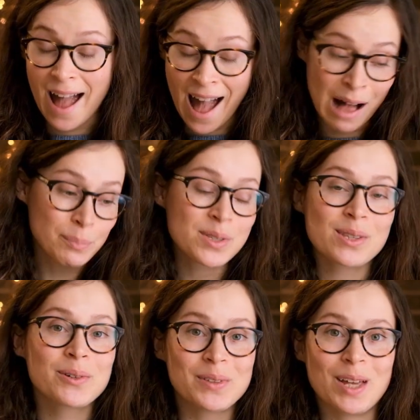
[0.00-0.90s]

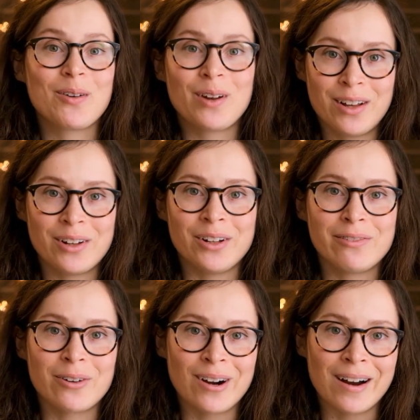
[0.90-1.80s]
absolutely critical
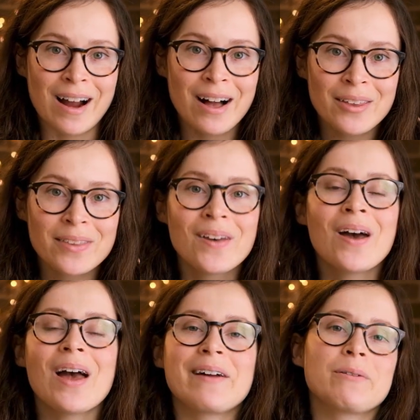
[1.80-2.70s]
for our health,
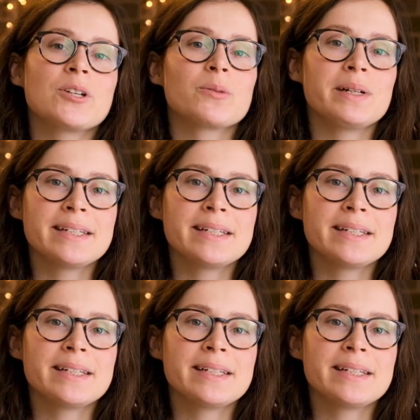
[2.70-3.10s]
and we should be